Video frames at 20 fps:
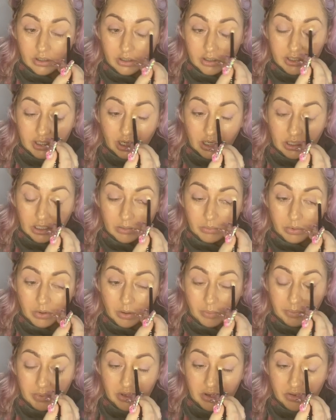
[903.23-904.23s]

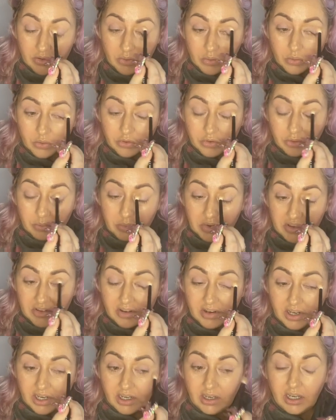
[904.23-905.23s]
ColourPop is awesome. It's
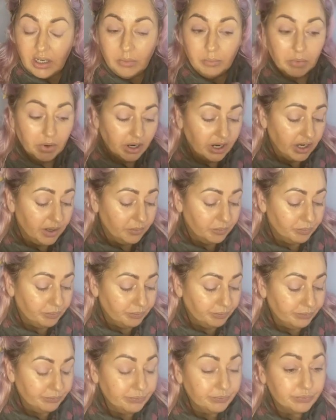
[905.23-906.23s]
an indie brand.
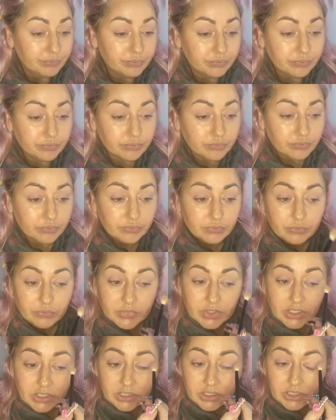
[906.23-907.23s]

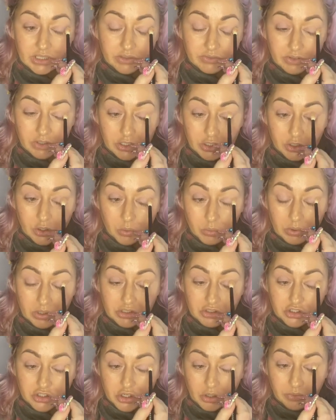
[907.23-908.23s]
They've only got one
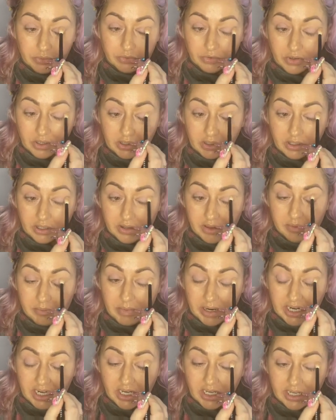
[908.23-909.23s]
shop front. It's
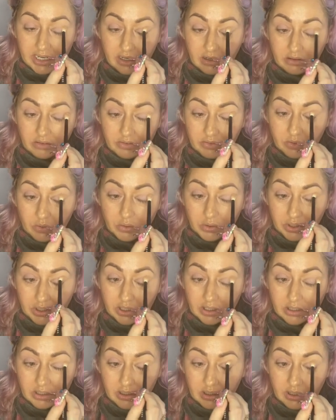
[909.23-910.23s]
made in
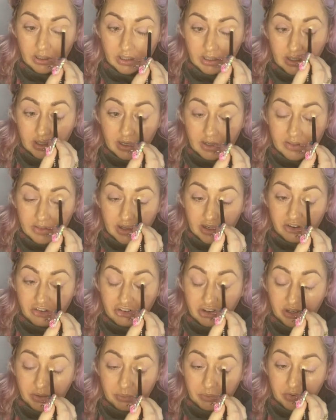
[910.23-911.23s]
California. They
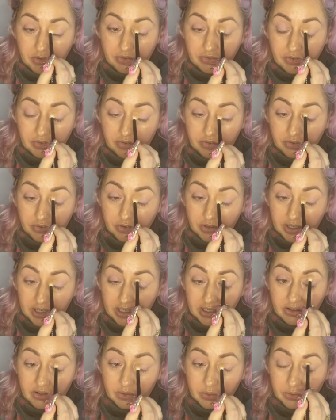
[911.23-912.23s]
shipped for free
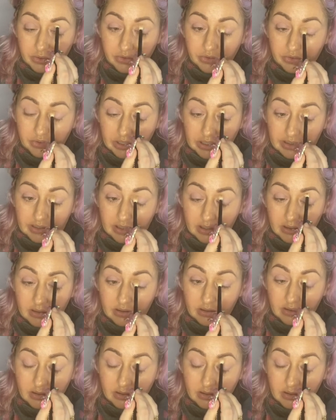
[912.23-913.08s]
to Australia,